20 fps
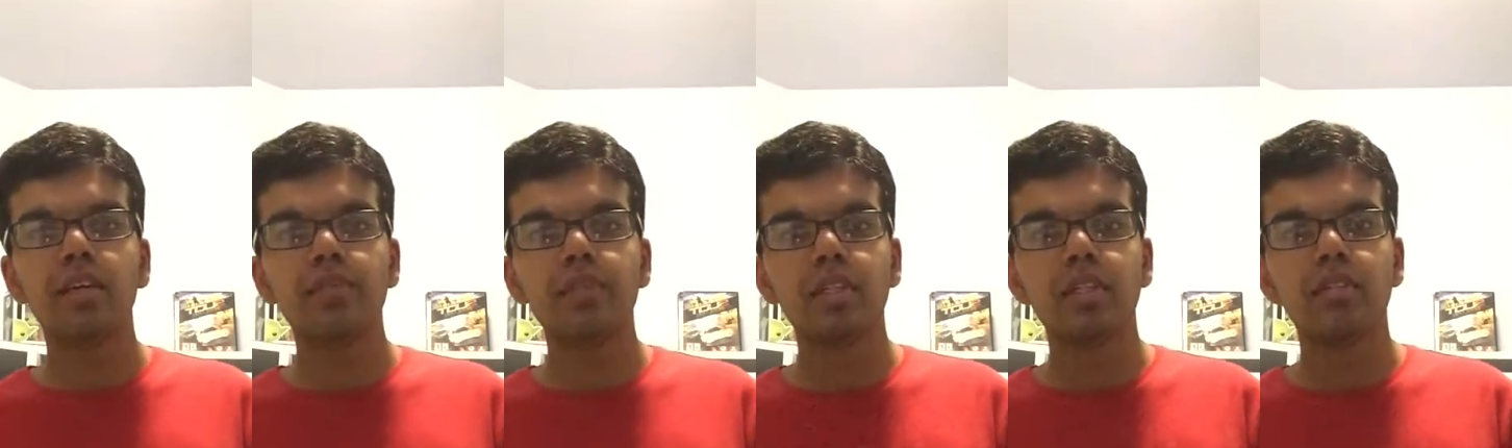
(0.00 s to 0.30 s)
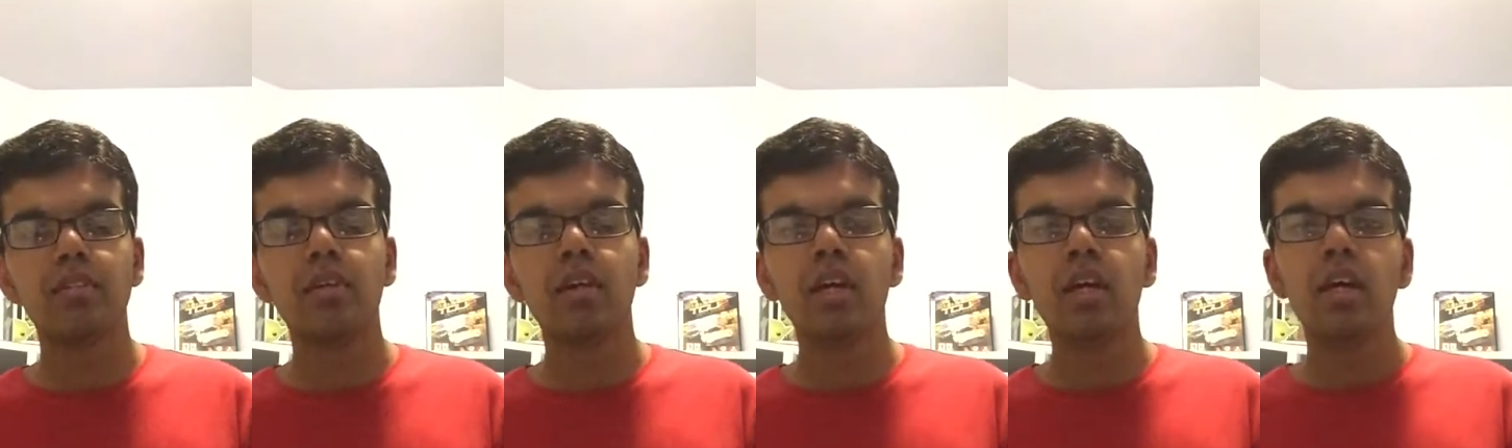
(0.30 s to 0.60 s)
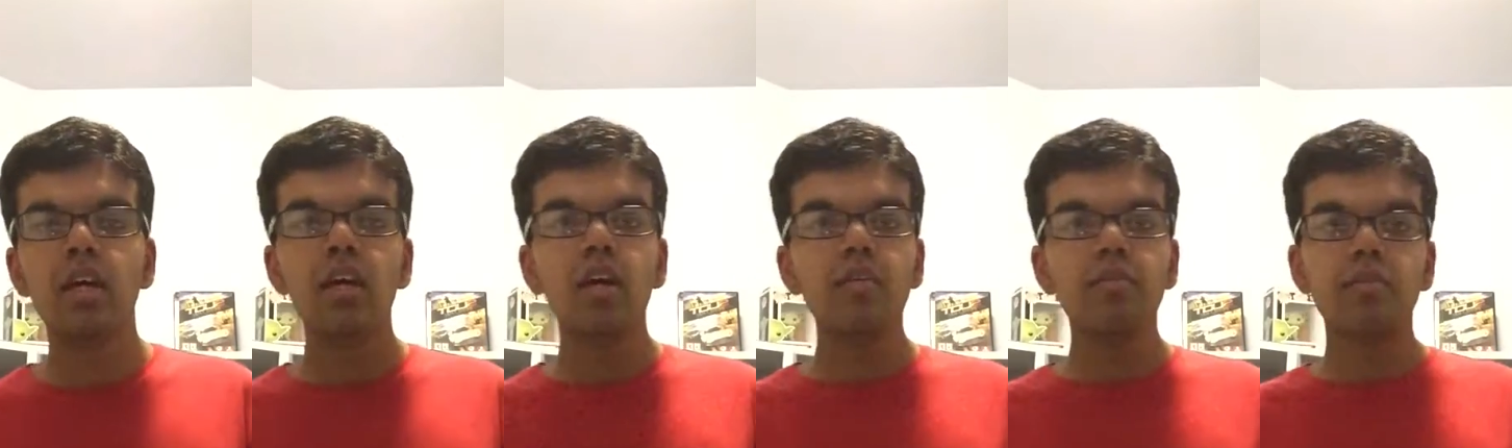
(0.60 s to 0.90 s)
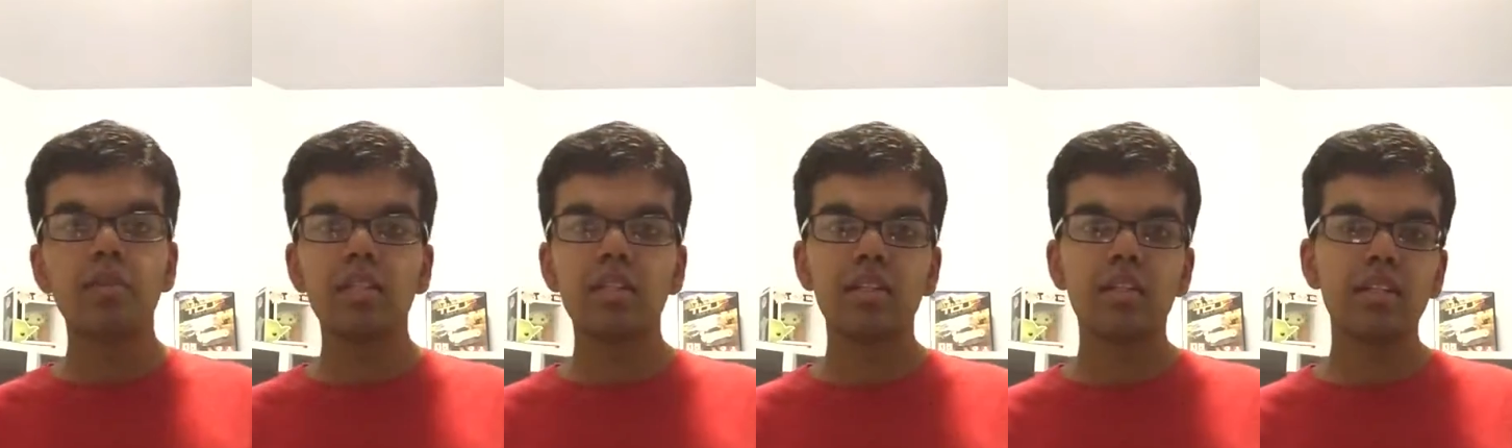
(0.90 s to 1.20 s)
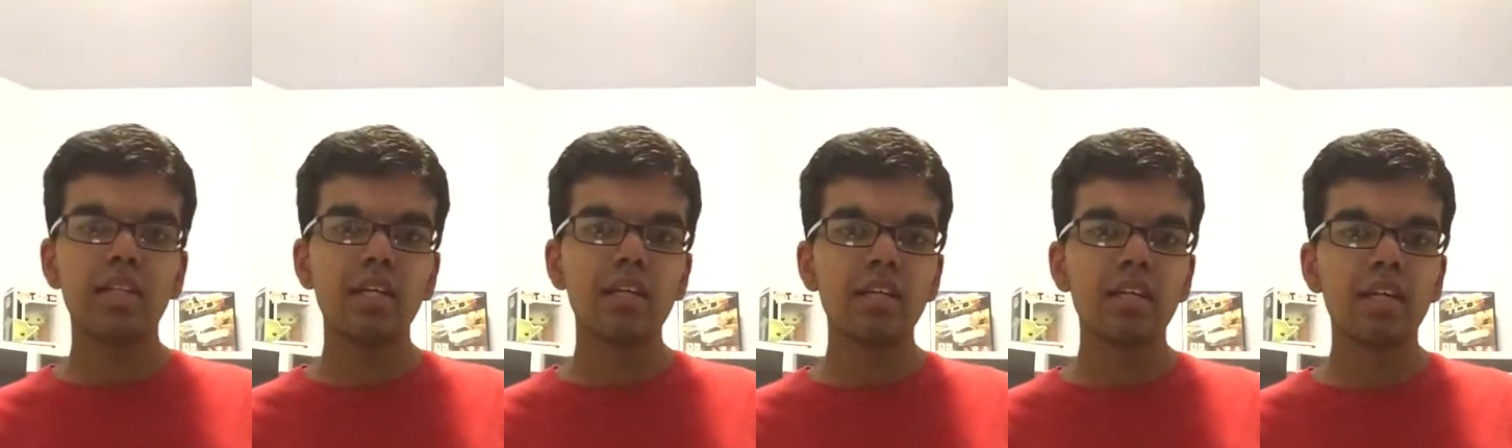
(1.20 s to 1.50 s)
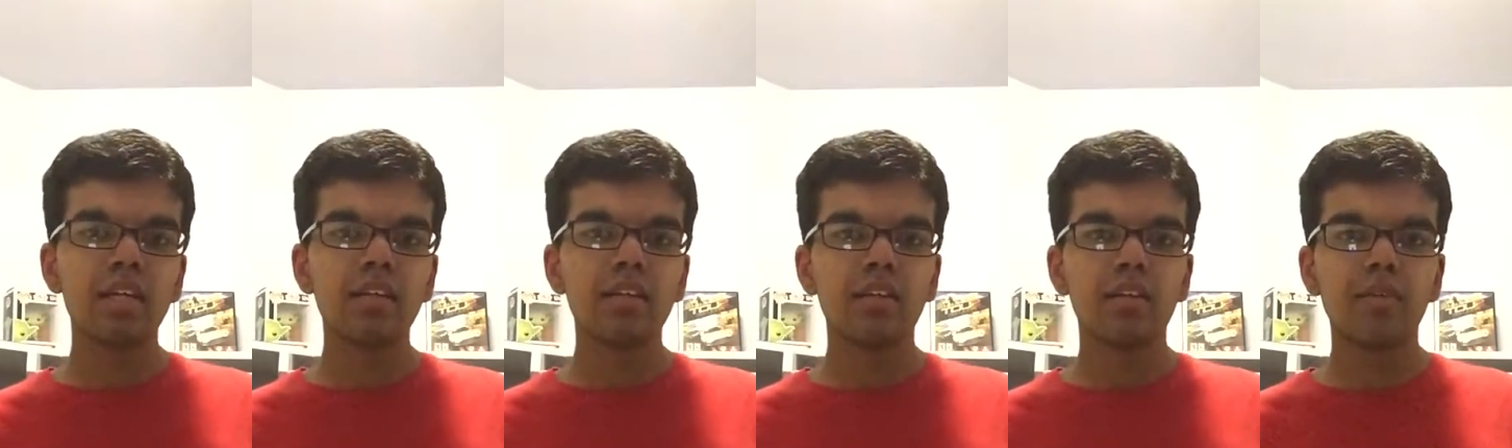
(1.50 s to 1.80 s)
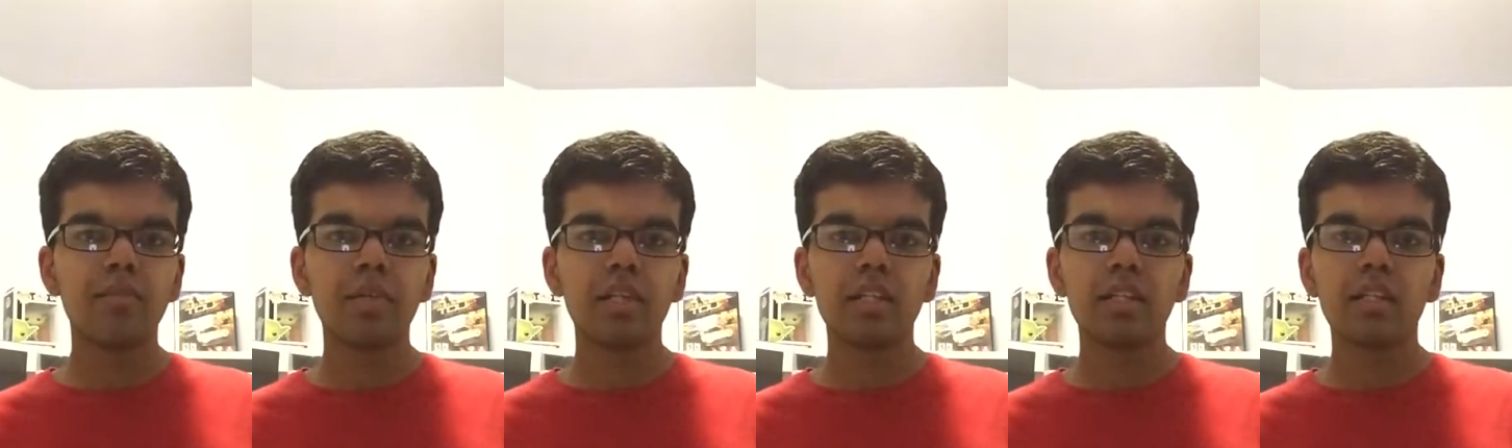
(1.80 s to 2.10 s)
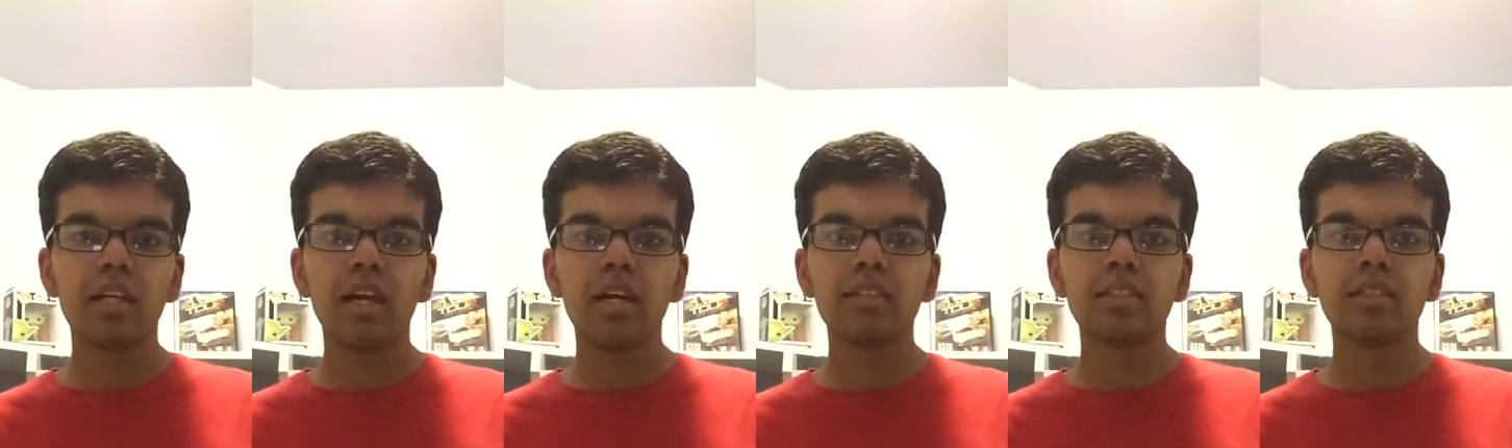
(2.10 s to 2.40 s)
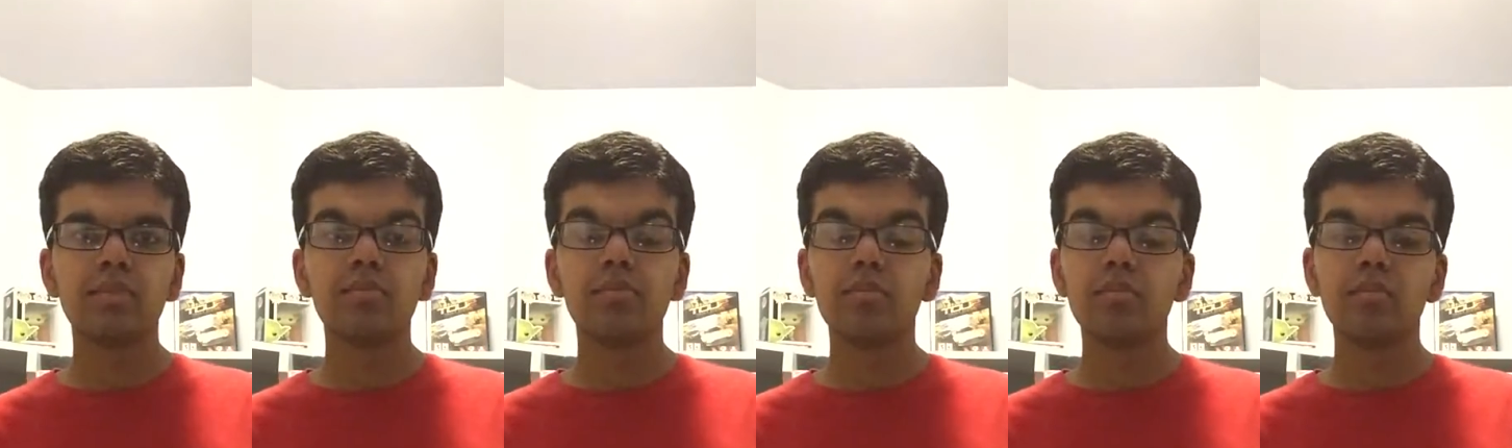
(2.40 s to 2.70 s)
I mean, but then again, though, I mean the guy's